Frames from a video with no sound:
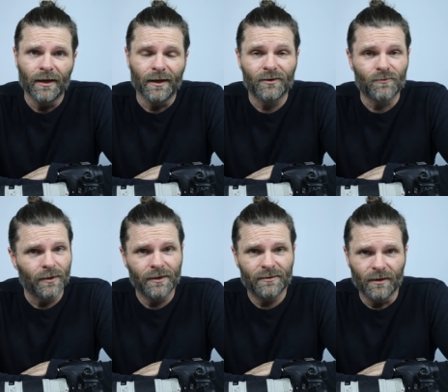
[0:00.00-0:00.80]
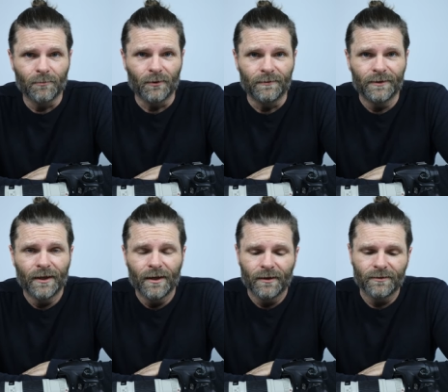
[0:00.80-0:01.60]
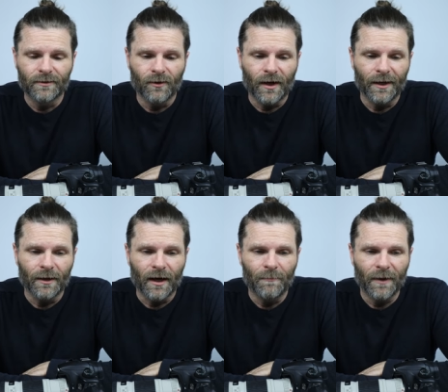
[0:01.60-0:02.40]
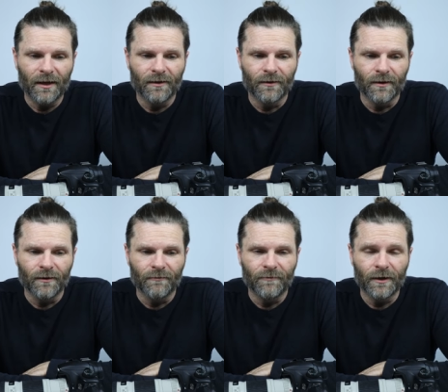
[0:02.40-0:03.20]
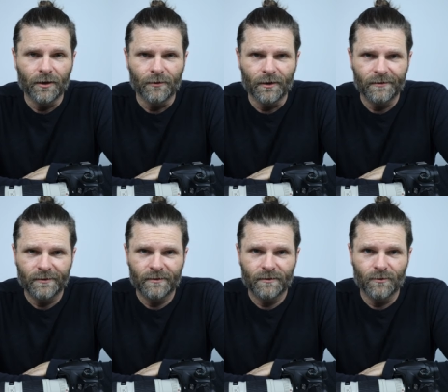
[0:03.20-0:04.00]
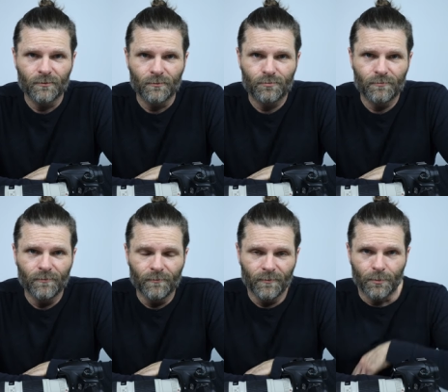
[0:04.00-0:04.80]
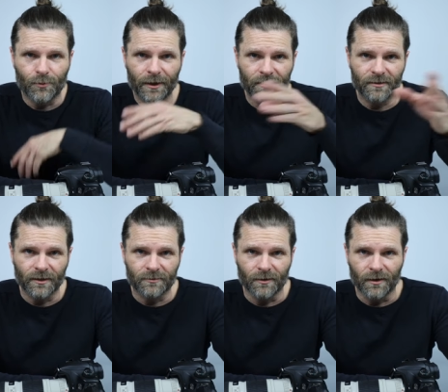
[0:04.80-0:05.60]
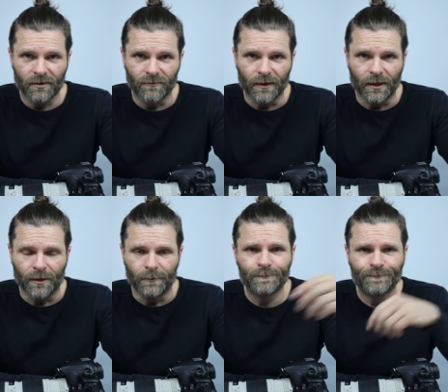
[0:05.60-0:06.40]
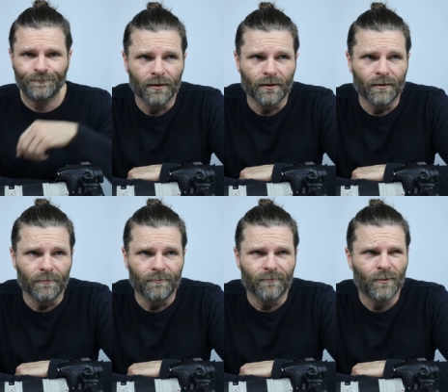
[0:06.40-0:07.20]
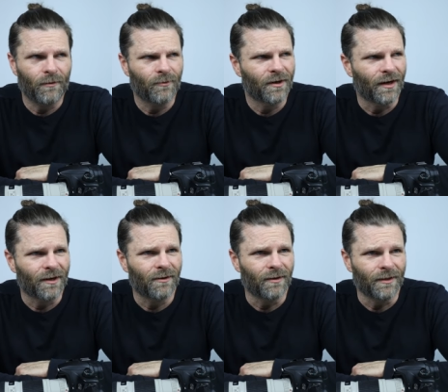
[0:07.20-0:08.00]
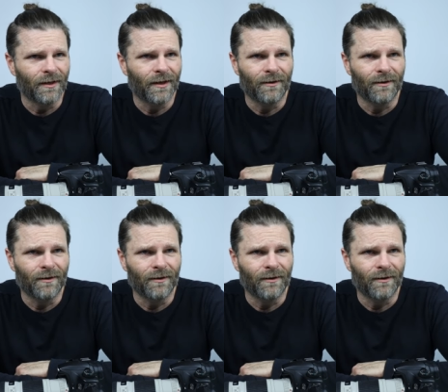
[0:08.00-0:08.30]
And it's really simple. So I made the video that's the predecessor to this video. What did I call it?